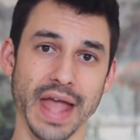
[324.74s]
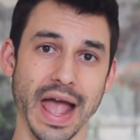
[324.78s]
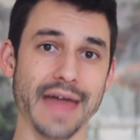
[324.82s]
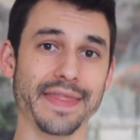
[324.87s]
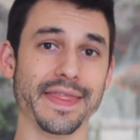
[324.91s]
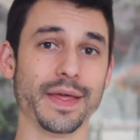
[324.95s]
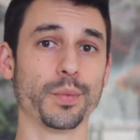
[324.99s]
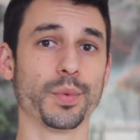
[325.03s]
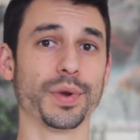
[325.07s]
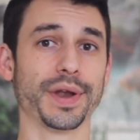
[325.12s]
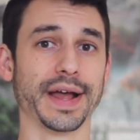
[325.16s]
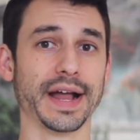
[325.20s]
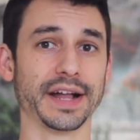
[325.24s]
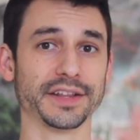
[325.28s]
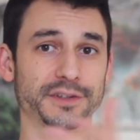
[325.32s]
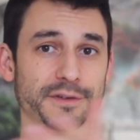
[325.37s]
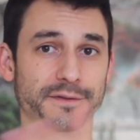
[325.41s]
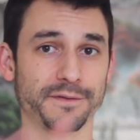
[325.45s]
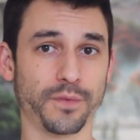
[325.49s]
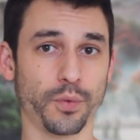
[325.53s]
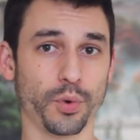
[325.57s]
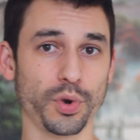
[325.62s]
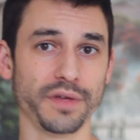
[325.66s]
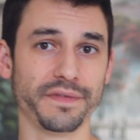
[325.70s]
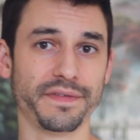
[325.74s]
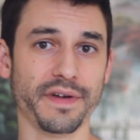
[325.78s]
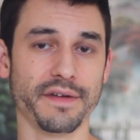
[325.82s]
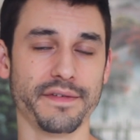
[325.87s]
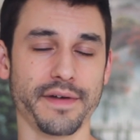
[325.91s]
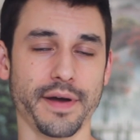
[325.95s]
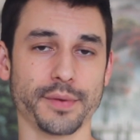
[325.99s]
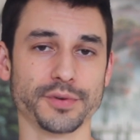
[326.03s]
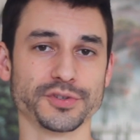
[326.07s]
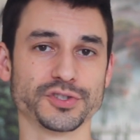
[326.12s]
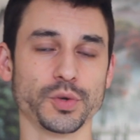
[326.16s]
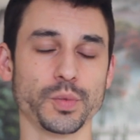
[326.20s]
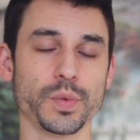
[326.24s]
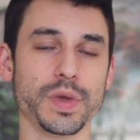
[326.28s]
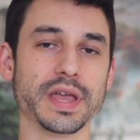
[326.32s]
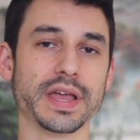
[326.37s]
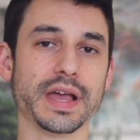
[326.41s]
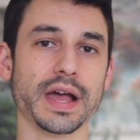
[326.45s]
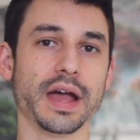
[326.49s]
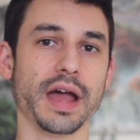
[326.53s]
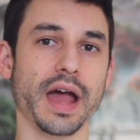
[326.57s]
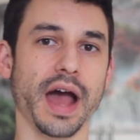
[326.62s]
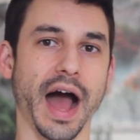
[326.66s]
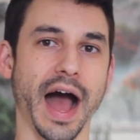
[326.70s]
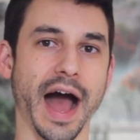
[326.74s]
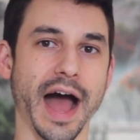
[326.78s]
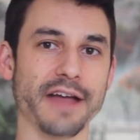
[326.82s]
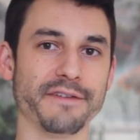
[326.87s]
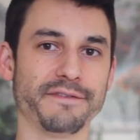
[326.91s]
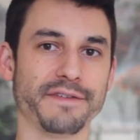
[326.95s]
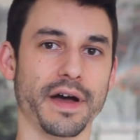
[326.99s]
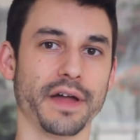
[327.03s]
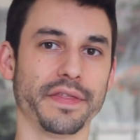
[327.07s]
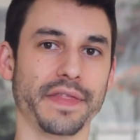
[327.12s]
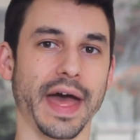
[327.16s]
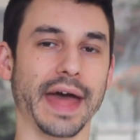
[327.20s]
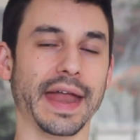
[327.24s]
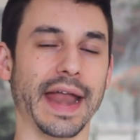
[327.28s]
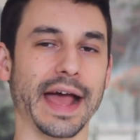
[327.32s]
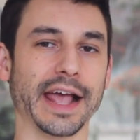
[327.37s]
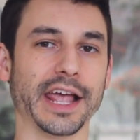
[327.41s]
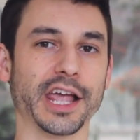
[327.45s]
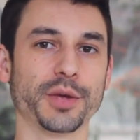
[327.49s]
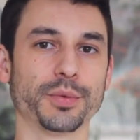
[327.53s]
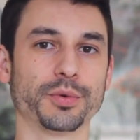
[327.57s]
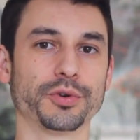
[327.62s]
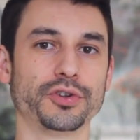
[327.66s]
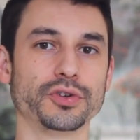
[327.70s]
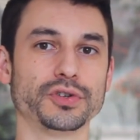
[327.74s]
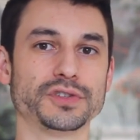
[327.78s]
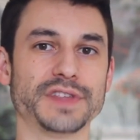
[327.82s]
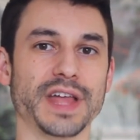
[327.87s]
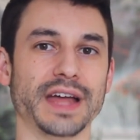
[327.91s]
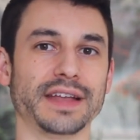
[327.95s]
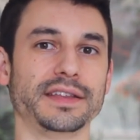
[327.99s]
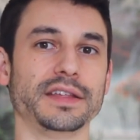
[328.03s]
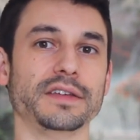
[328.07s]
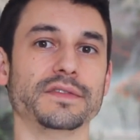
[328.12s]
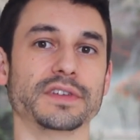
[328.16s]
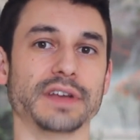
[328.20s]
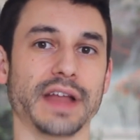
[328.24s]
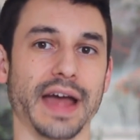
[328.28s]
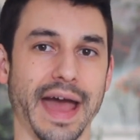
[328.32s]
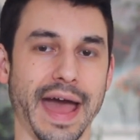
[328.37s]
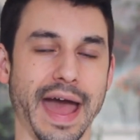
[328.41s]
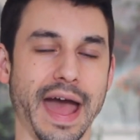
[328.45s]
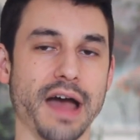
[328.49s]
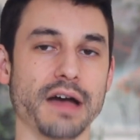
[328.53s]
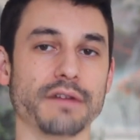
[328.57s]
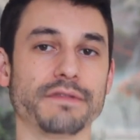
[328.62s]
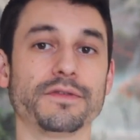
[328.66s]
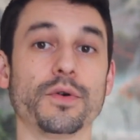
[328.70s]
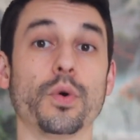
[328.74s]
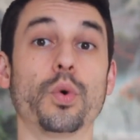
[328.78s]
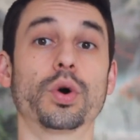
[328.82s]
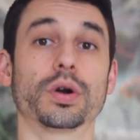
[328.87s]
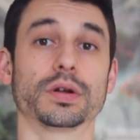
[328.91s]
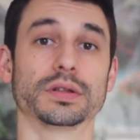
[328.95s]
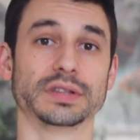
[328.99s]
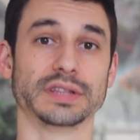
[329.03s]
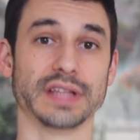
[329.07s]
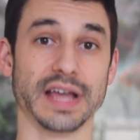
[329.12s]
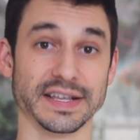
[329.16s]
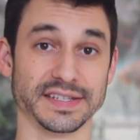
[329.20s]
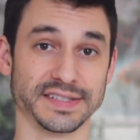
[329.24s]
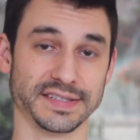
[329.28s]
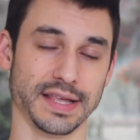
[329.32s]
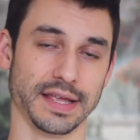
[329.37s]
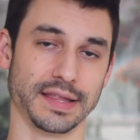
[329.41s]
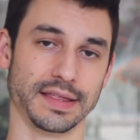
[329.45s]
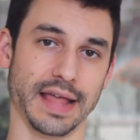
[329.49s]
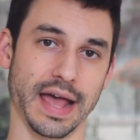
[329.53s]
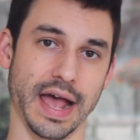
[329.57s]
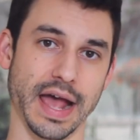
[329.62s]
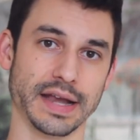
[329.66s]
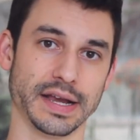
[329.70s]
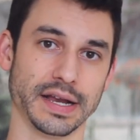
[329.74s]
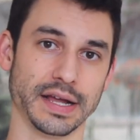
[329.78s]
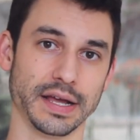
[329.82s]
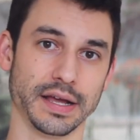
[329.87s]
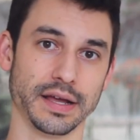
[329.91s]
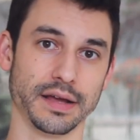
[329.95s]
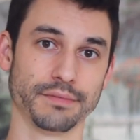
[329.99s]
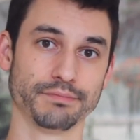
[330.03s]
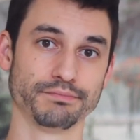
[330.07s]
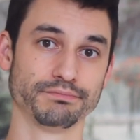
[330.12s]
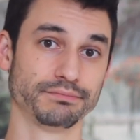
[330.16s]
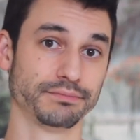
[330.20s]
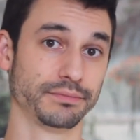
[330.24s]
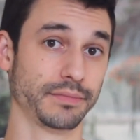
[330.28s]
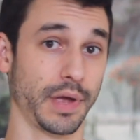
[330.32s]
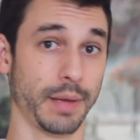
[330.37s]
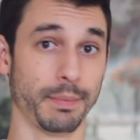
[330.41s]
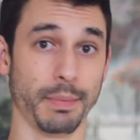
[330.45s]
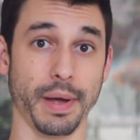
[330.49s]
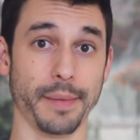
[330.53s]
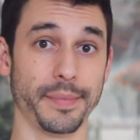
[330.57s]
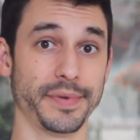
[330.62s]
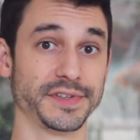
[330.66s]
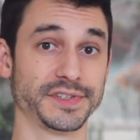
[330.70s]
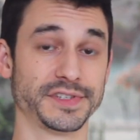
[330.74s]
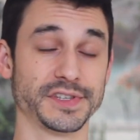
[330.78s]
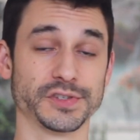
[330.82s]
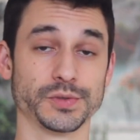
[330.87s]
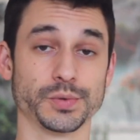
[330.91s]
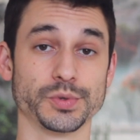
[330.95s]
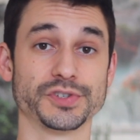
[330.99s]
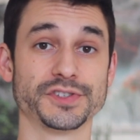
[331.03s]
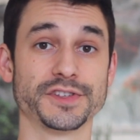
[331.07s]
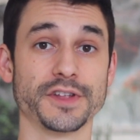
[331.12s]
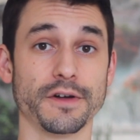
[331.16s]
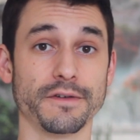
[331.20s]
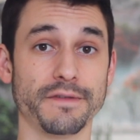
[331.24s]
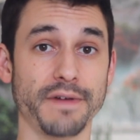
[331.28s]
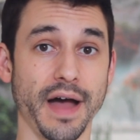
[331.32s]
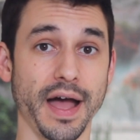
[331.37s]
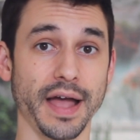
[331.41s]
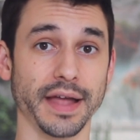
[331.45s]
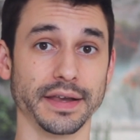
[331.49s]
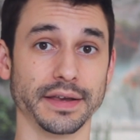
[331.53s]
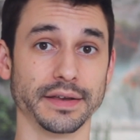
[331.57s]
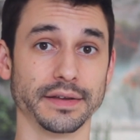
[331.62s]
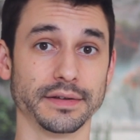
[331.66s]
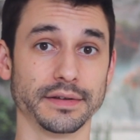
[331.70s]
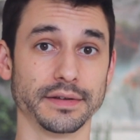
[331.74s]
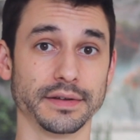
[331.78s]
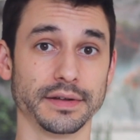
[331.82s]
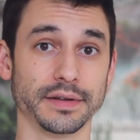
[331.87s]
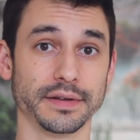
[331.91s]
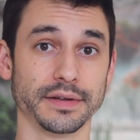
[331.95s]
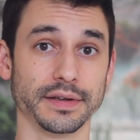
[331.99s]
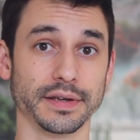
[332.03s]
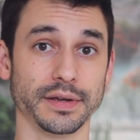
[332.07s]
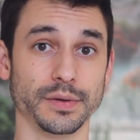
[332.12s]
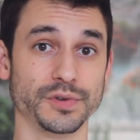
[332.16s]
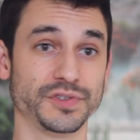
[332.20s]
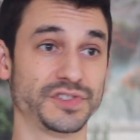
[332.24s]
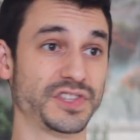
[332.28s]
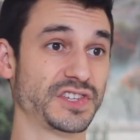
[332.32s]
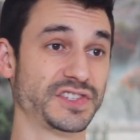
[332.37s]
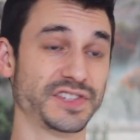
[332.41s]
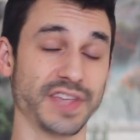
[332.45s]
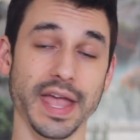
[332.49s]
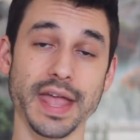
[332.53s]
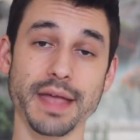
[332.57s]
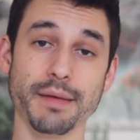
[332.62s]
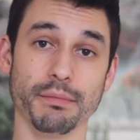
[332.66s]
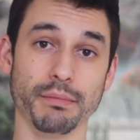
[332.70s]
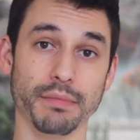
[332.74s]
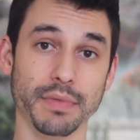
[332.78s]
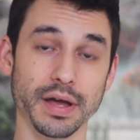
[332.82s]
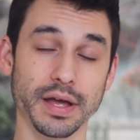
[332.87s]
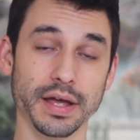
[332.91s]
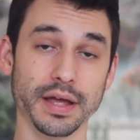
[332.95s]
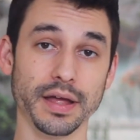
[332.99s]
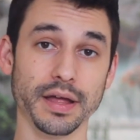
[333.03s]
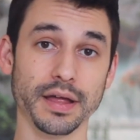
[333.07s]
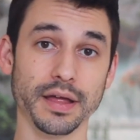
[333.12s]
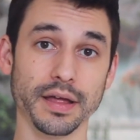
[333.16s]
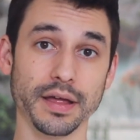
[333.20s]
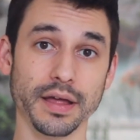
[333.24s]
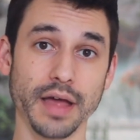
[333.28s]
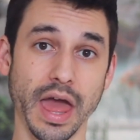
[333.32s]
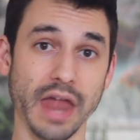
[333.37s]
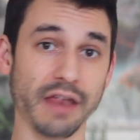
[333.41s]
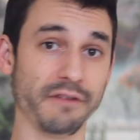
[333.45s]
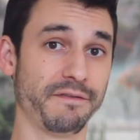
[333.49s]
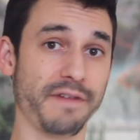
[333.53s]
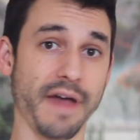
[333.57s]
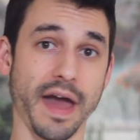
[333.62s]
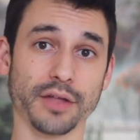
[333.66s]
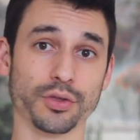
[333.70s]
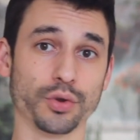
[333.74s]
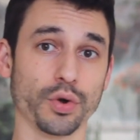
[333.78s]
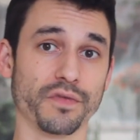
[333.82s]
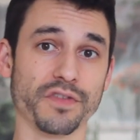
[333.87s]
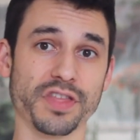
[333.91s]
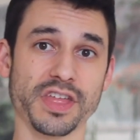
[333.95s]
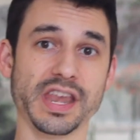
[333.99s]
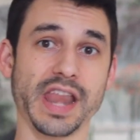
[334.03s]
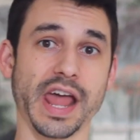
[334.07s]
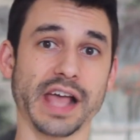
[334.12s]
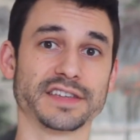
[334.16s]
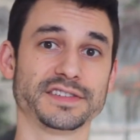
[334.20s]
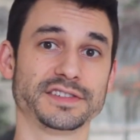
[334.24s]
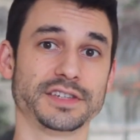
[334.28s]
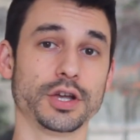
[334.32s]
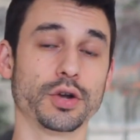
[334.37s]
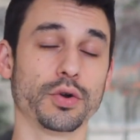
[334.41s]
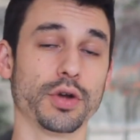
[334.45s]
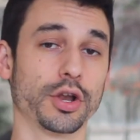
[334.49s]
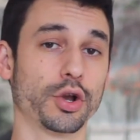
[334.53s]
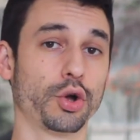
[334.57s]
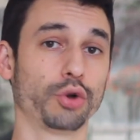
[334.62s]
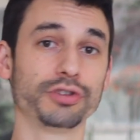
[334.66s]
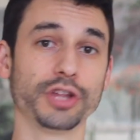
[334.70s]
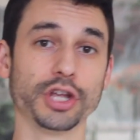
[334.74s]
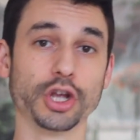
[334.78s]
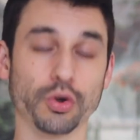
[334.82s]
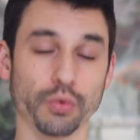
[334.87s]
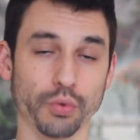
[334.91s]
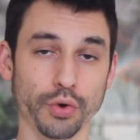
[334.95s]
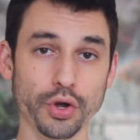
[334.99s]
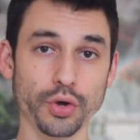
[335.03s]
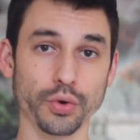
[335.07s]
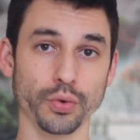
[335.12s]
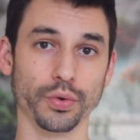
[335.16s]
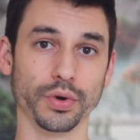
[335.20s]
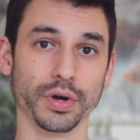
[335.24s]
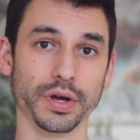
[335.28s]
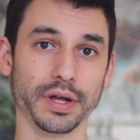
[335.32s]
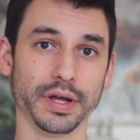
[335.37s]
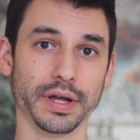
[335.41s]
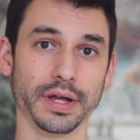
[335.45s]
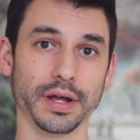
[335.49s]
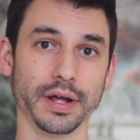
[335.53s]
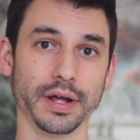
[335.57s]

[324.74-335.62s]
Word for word: And then when I got to 45 hours a week, I found that I could reduce that to even half or less than that. My business was still fine. It was the same. And in fact, over the next year, it only grew.